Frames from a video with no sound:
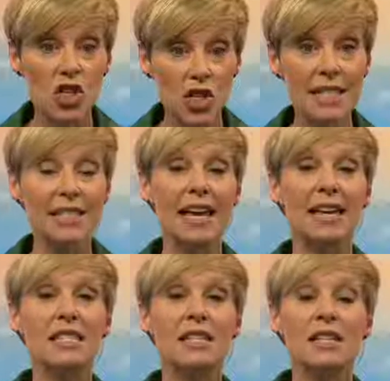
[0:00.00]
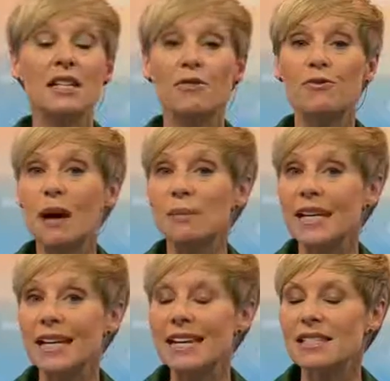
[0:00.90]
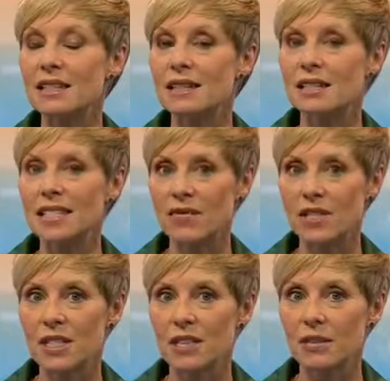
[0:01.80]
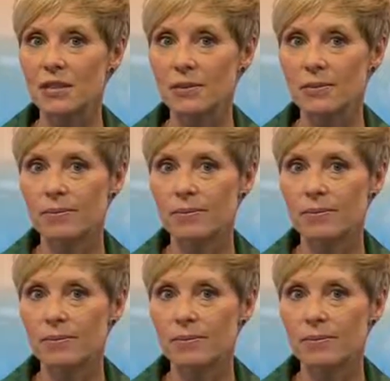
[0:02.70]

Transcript: She says the family is devastated.